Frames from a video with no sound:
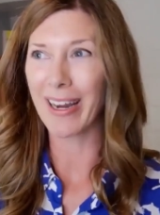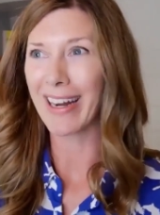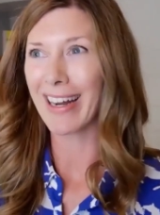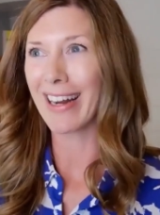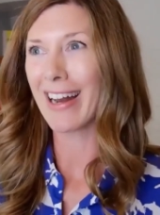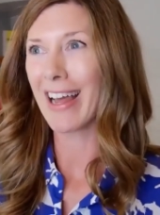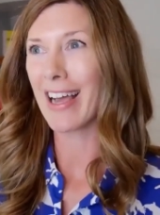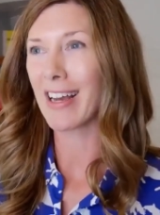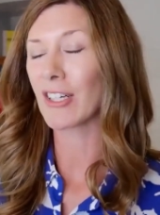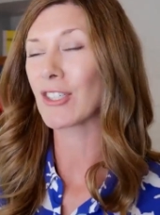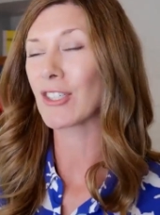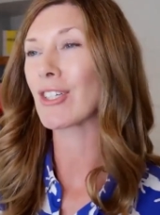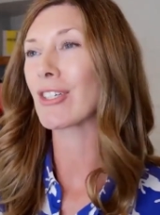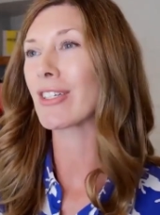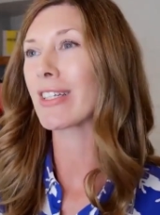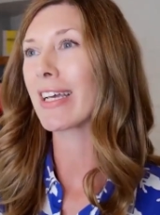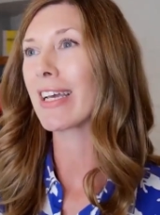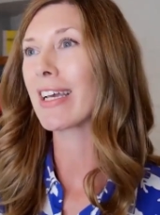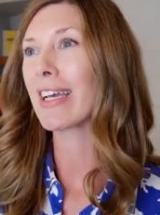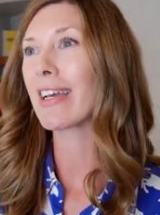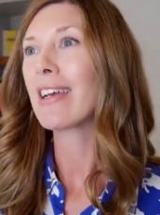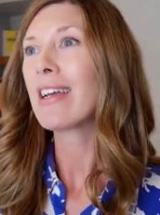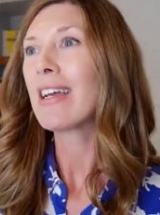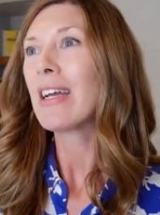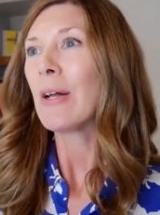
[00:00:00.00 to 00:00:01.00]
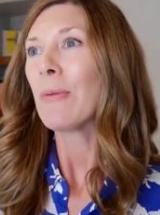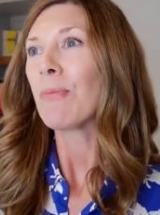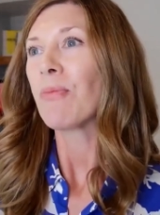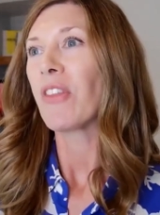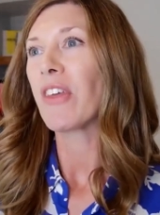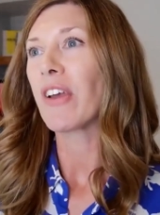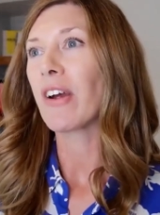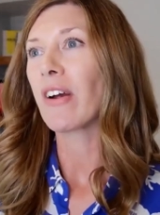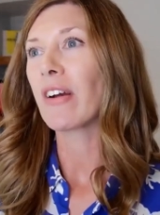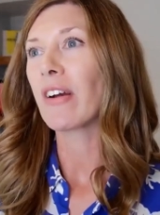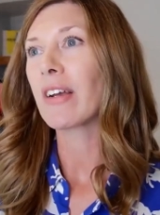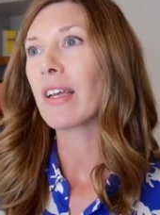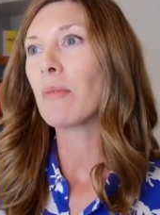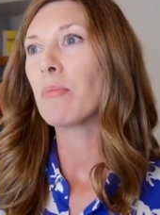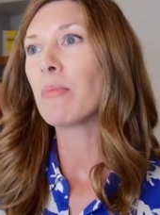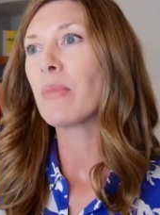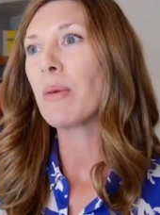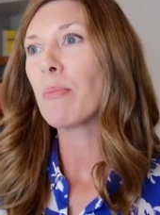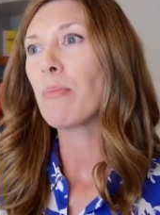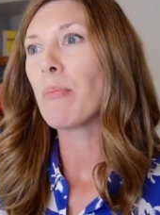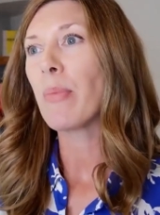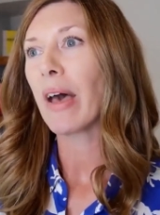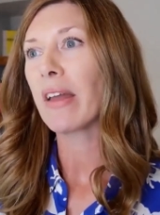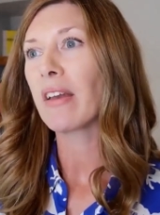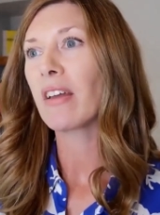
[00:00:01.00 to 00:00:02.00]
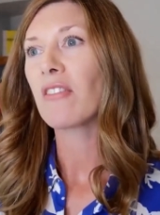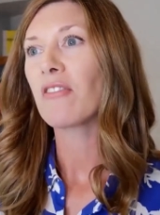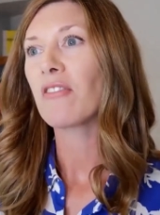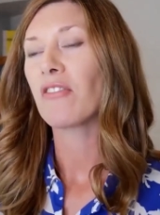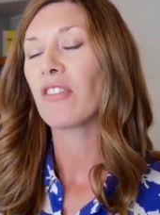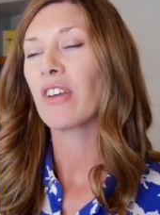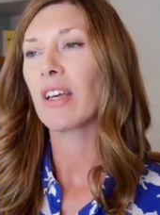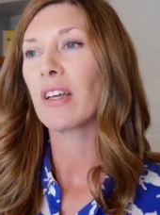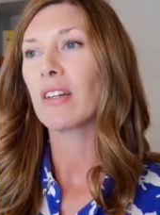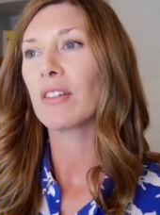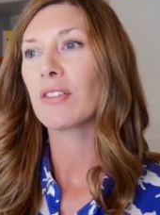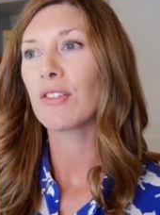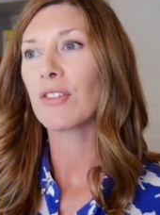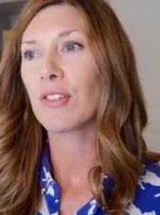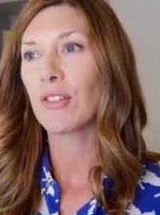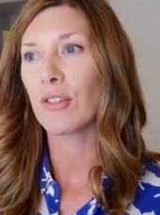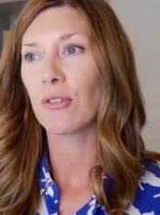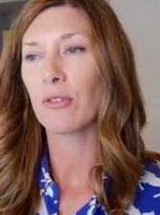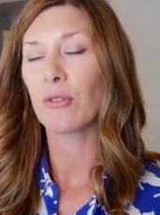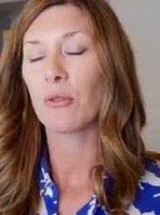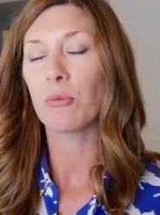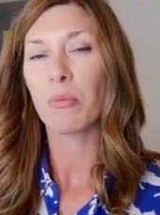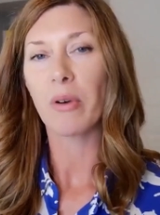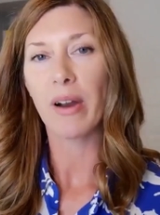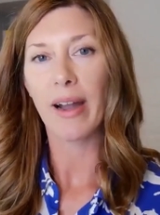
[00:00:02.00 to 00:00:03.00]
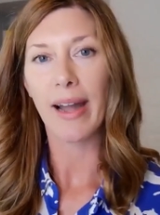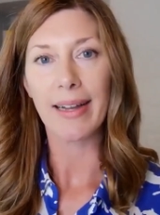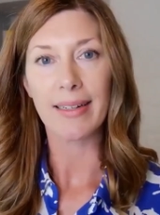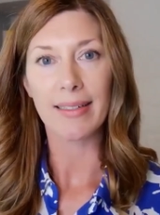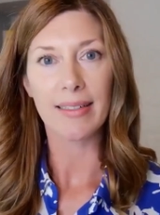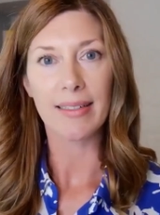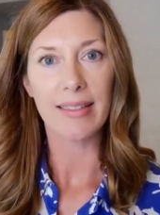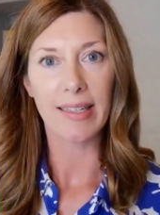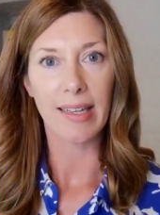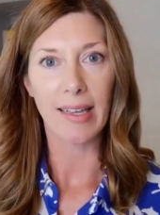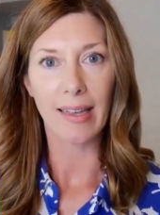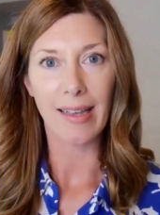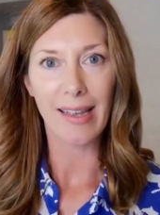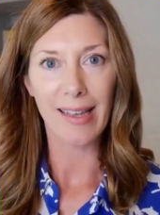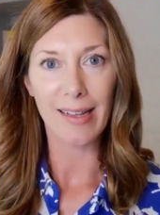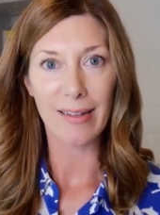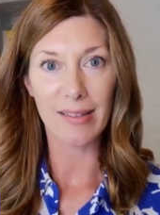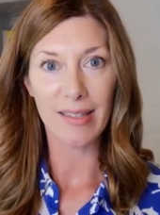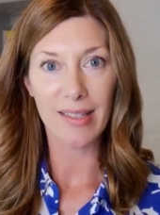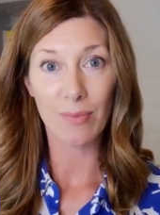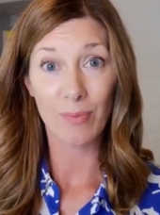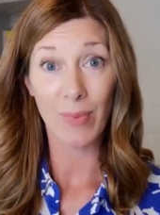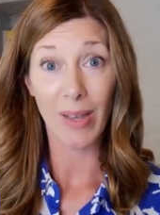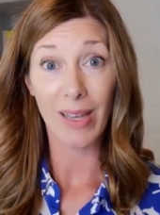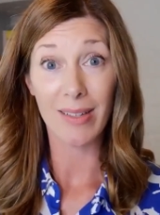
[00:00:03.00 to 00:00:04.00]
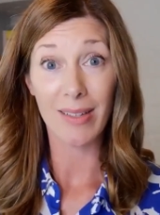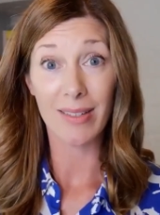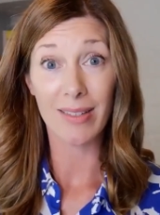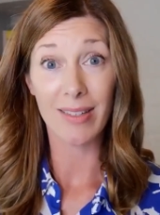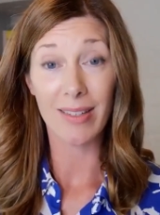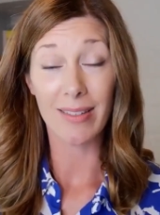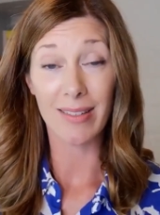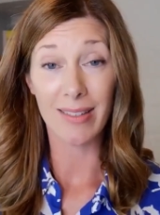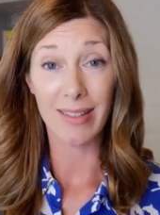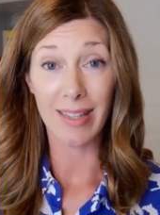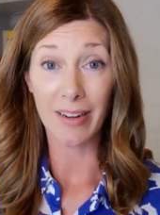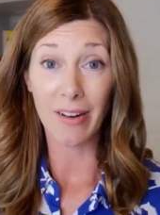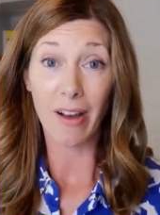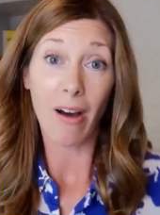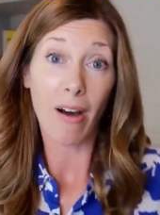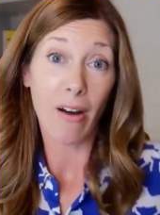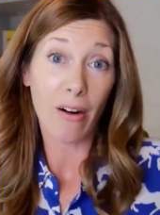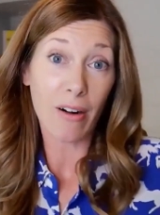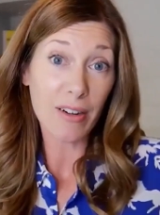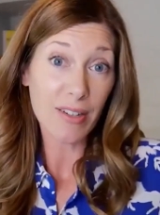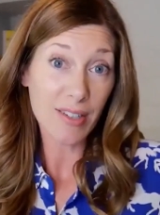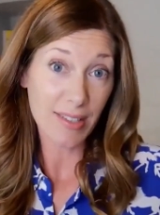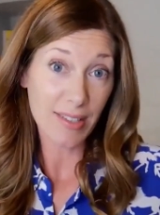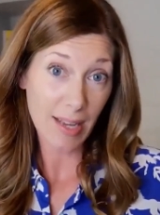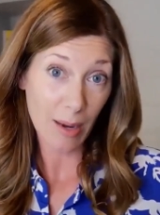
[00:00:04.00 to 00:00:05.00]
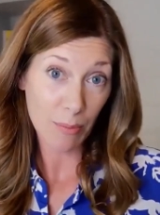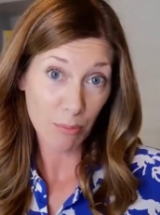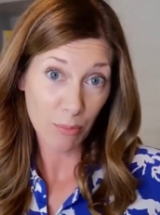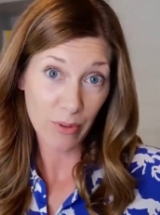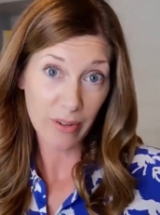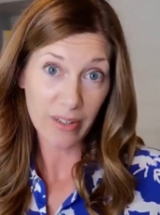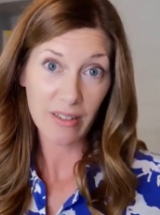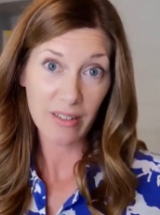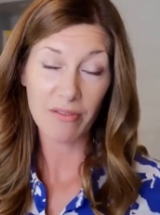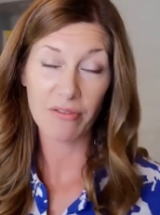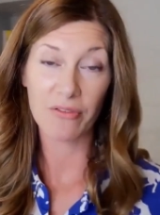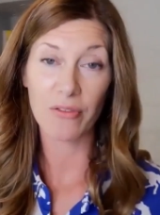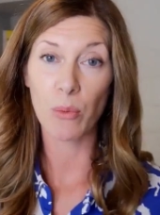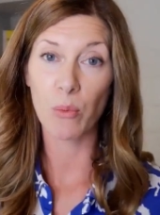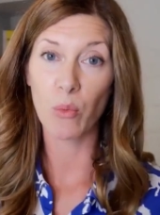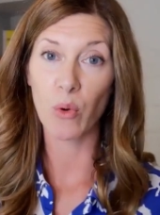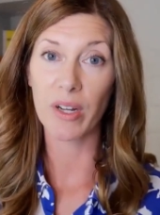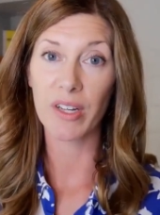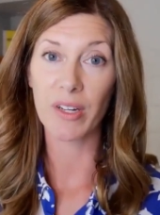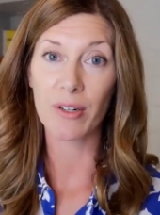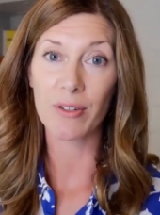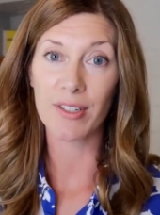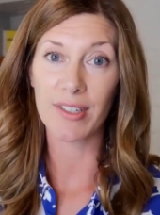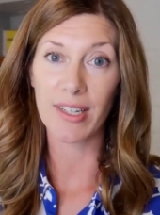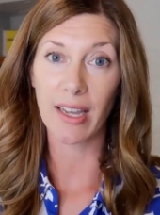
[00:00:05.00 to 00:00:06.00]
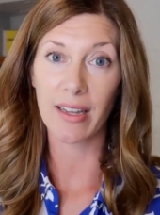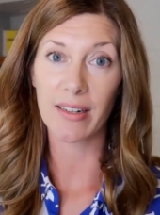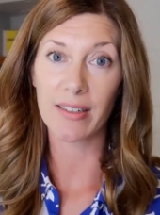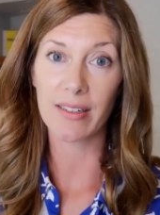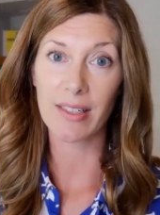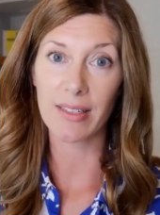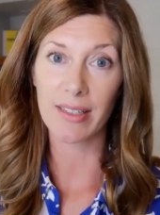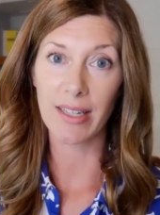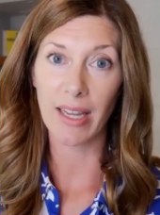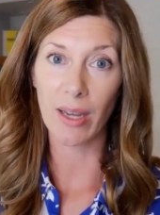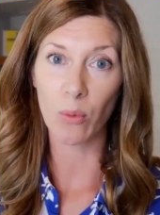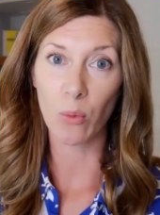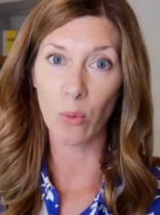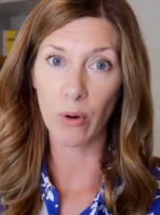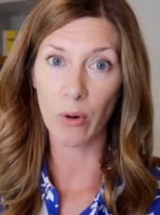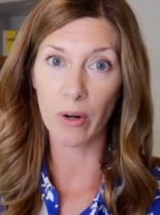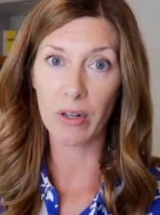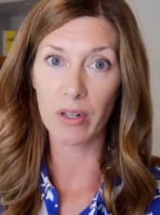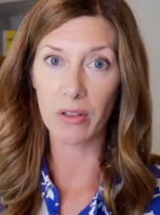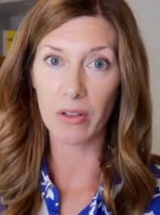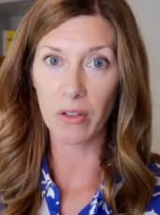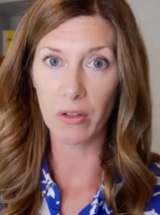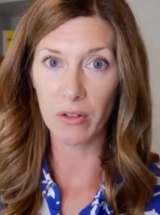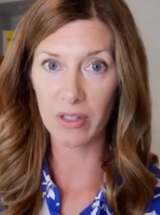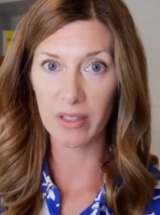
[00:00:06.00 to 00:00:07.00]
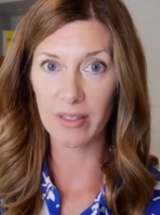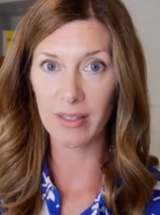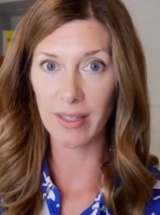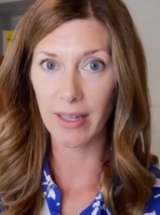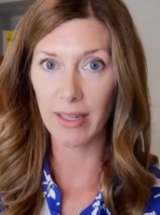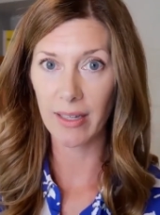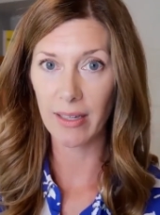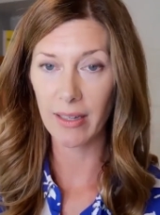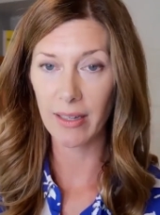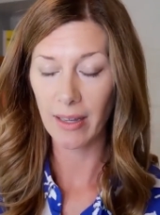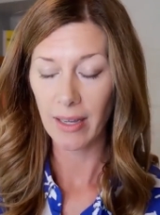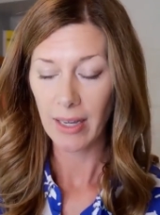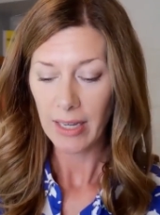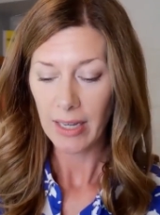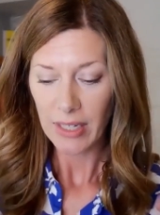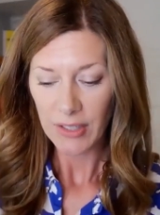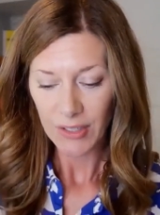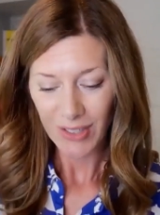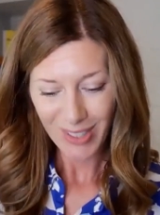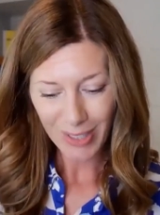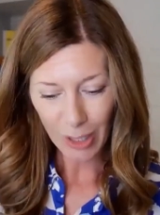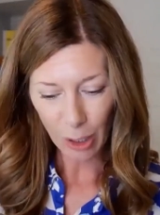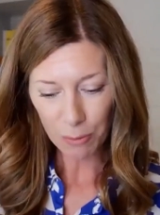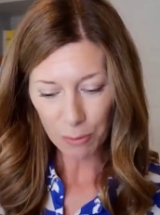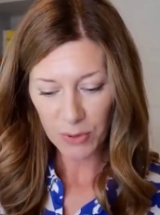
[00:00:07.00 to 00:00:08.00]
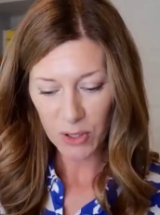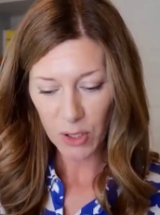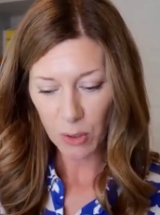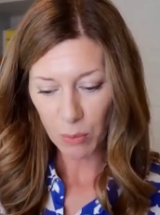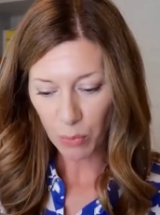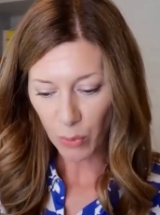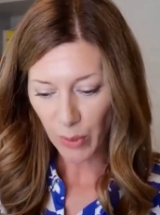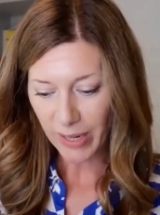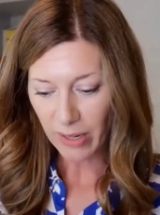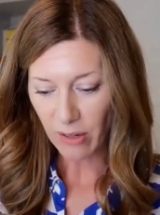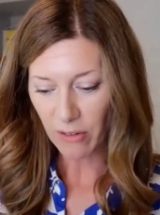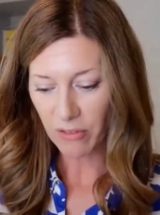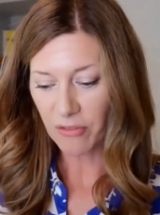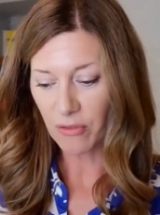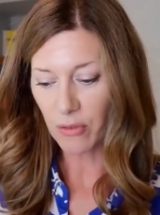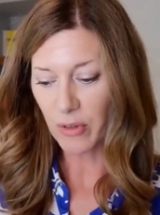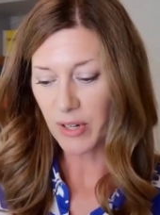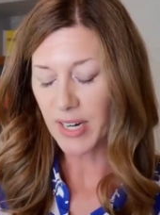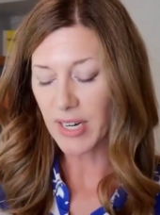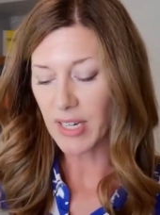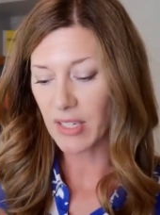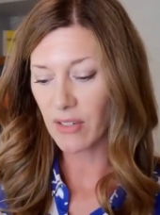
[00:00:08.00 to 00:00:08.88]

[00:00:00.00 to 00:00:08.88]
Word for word: And actually, there can be benefit to practicing in spaces that are separate from what your day to day work looks like. Just helps you break free